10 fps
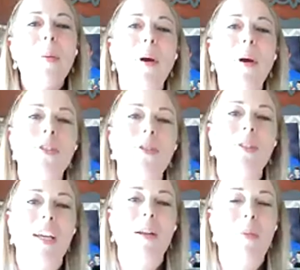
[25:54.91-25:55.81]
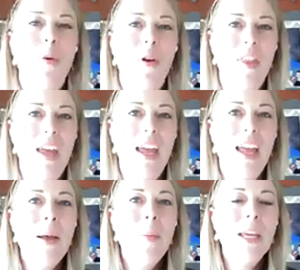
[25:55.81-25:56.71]
But I promise you, it's going to be worth
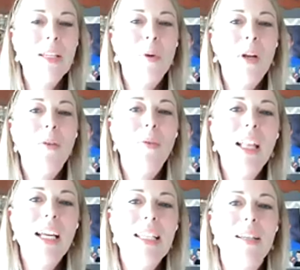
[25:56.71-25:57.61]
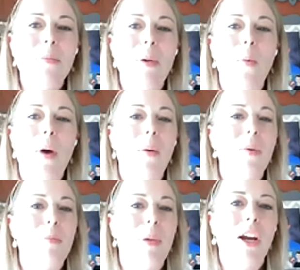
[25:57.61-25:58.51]
it. Because when I realized that my
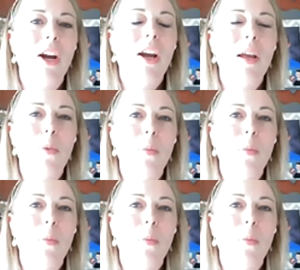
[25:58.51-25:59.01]
why was bigger